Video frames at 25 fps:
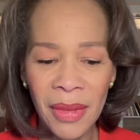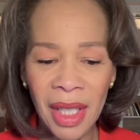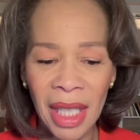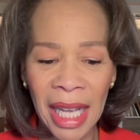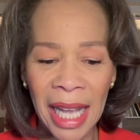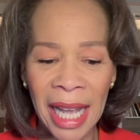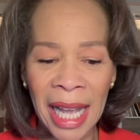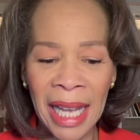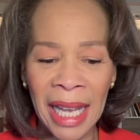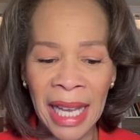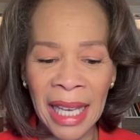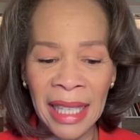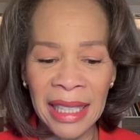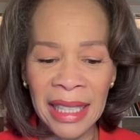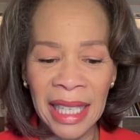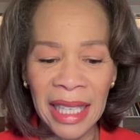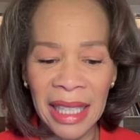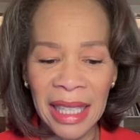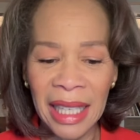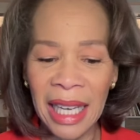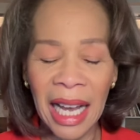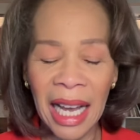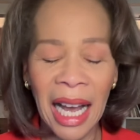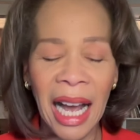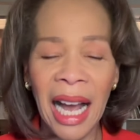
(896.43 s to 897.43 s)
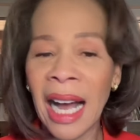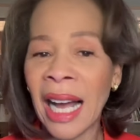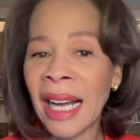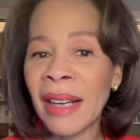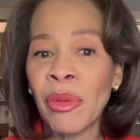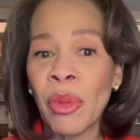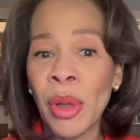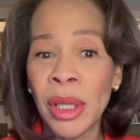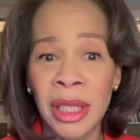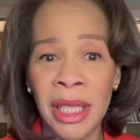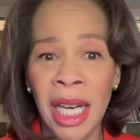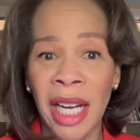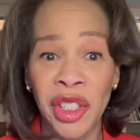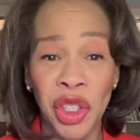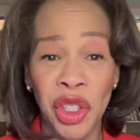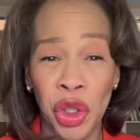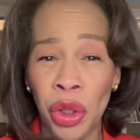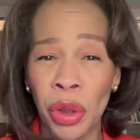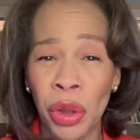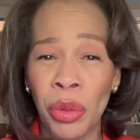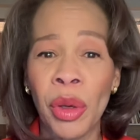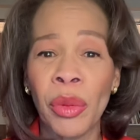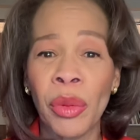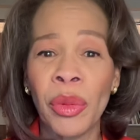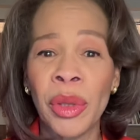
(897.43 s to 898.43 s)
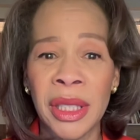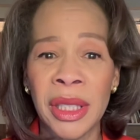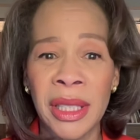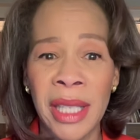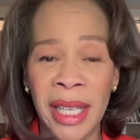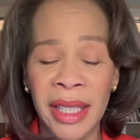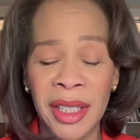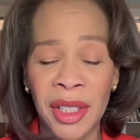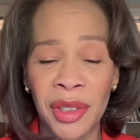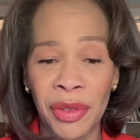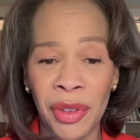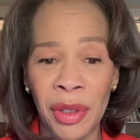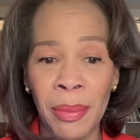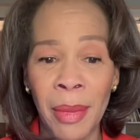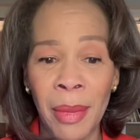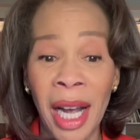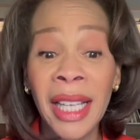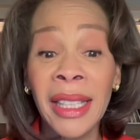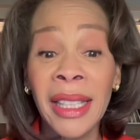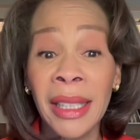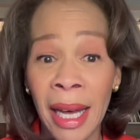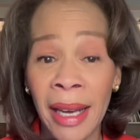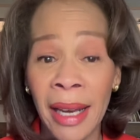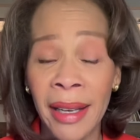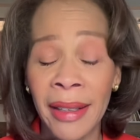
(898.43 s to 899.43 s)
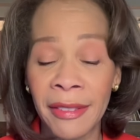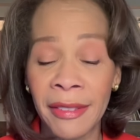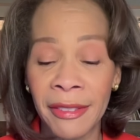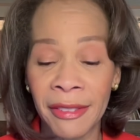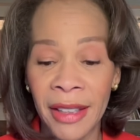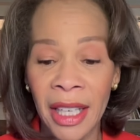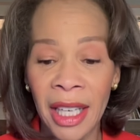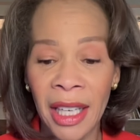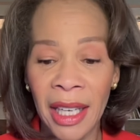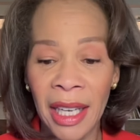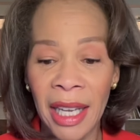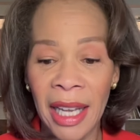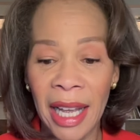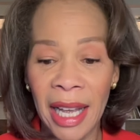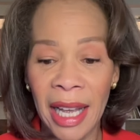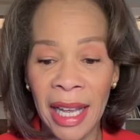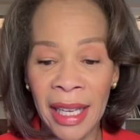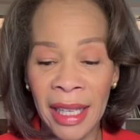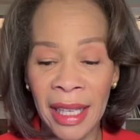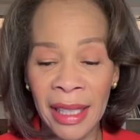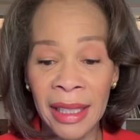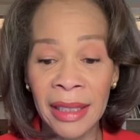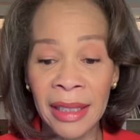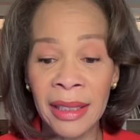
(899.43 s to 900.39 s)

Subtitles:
And I was not sure what was next for my life. And